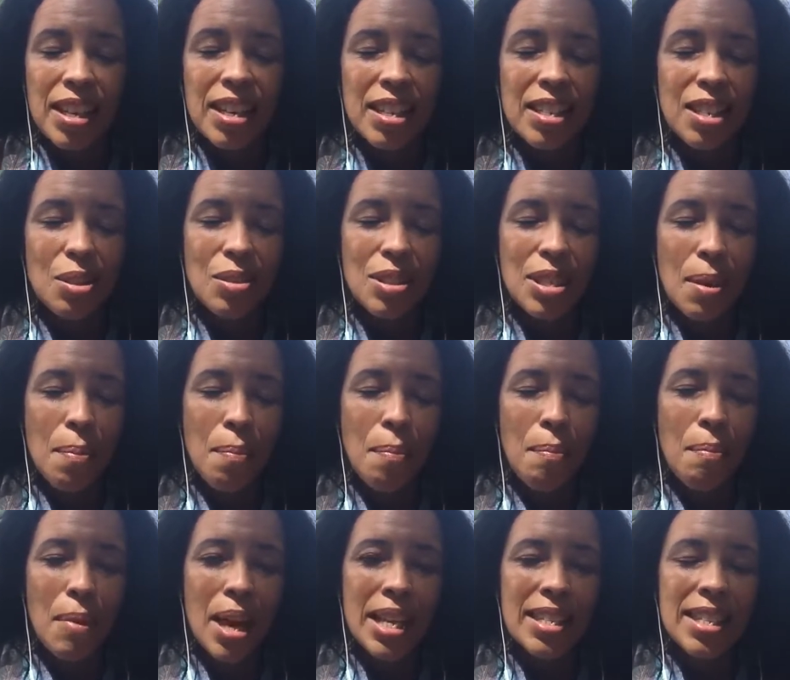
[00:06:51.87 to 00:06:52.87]
So it's
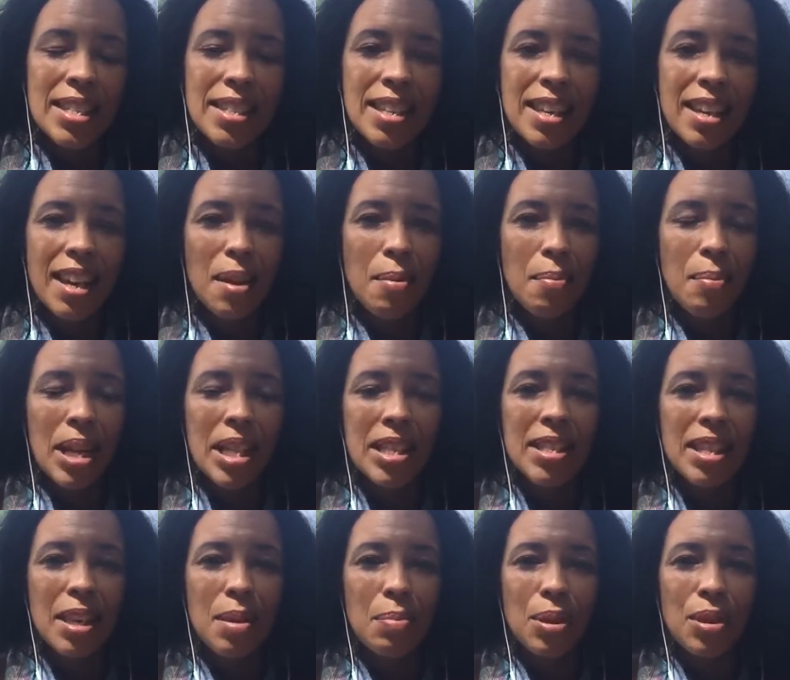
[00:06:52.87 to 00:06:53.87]
immensely,
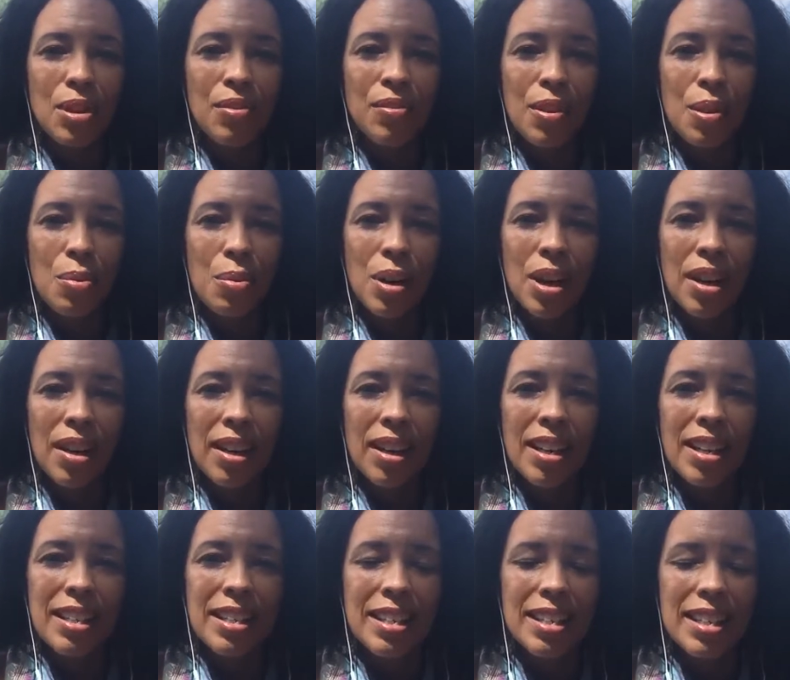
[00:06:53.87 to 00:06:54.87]
immensely beautiful work,
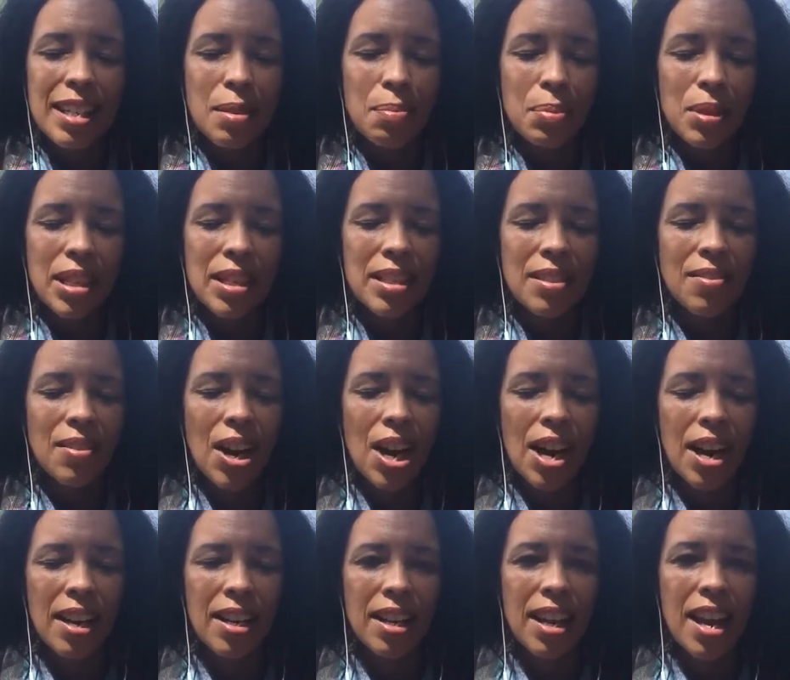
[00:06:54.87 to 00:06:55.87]
deeply
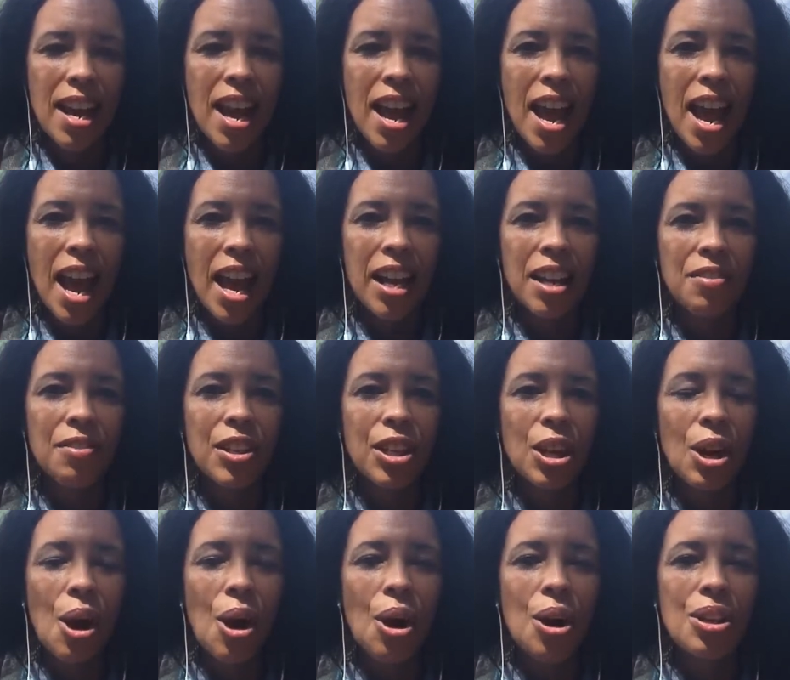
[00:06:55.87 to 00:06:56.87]
divine. And if it
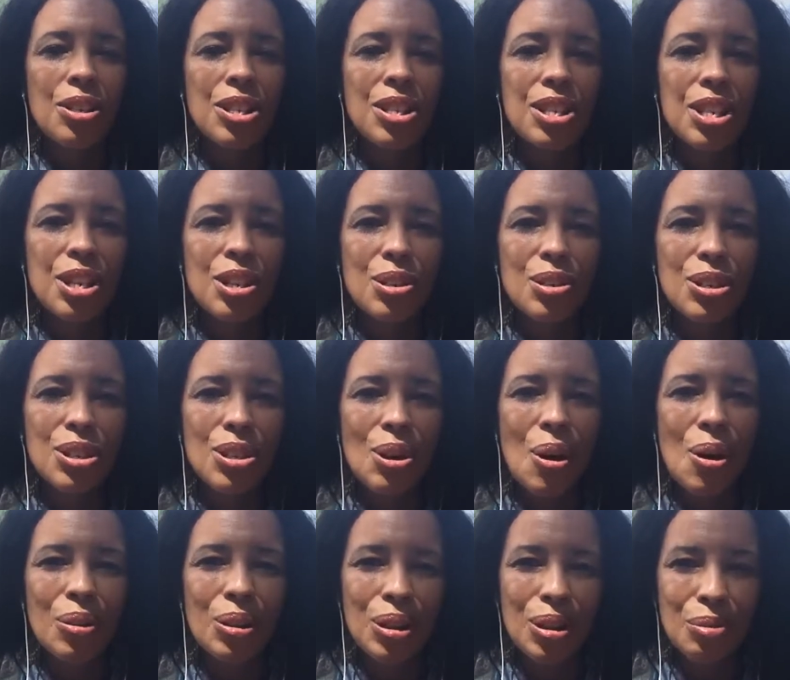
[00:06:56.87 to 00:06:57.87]
calls to your
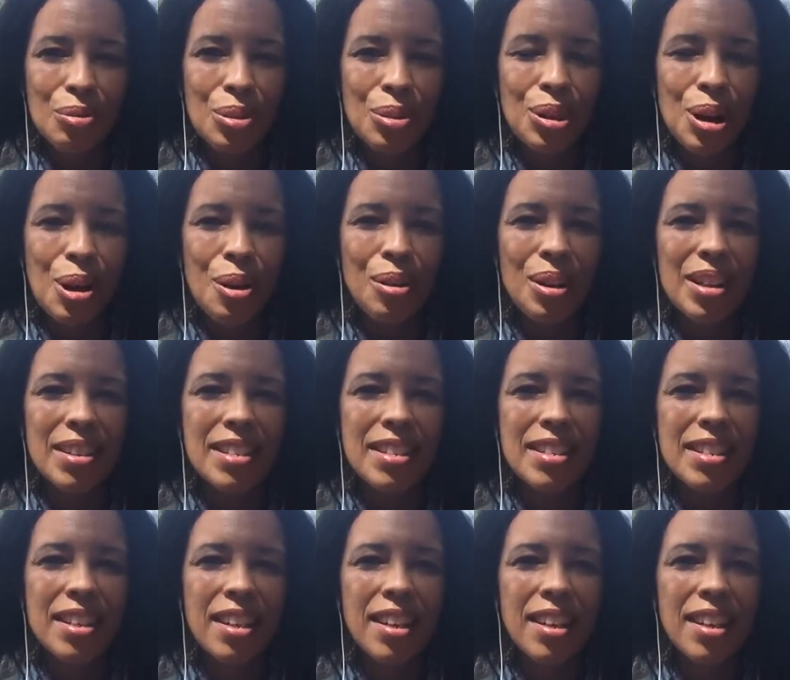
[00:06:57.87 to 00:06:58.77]
soul, you will know it.